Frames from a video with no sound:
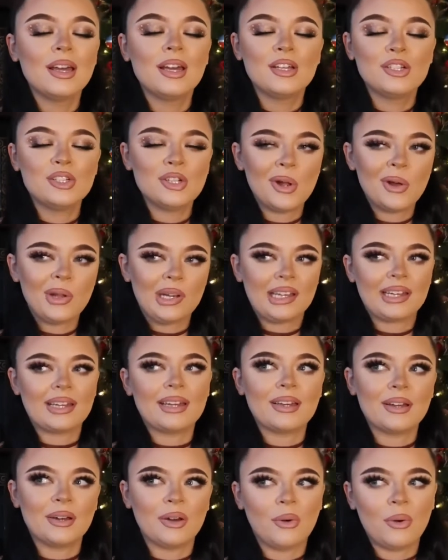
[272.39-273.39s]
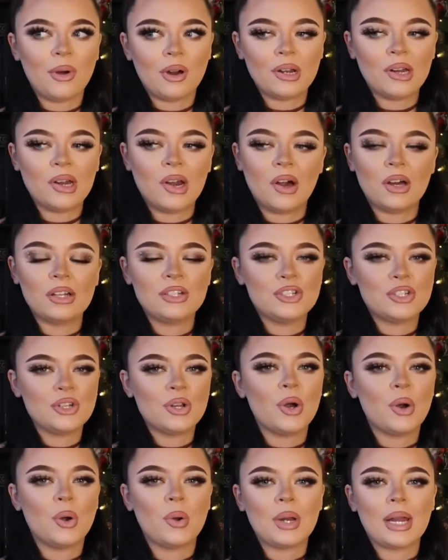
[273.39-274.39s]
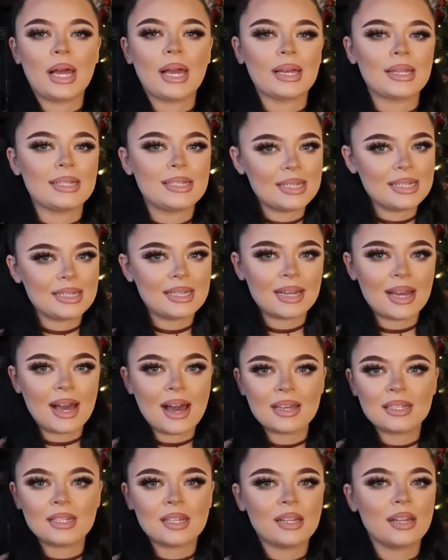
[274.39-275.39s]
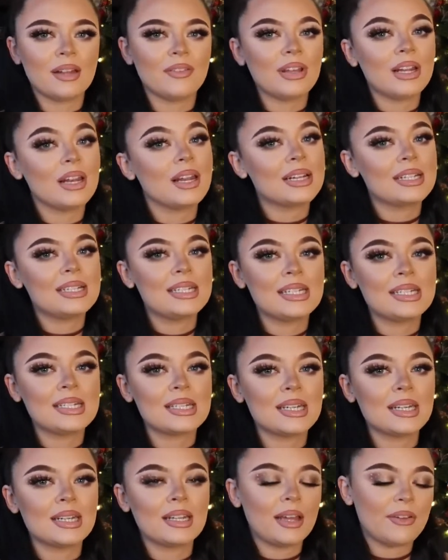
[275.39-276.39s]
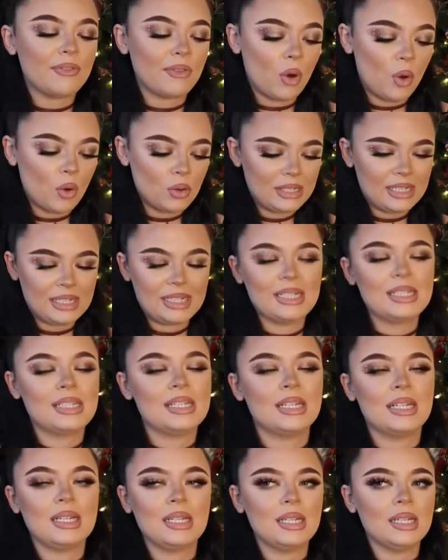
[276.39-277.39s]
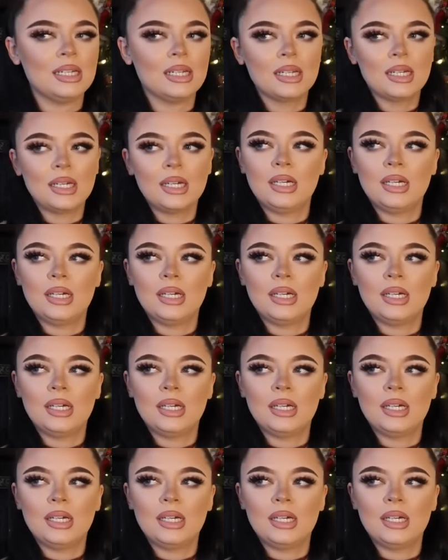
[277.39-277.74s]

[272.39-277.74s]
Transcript: Do you know, like, it can go on and on. Do you know, like, a Disney castle, if they like Disney, they have a whole Disney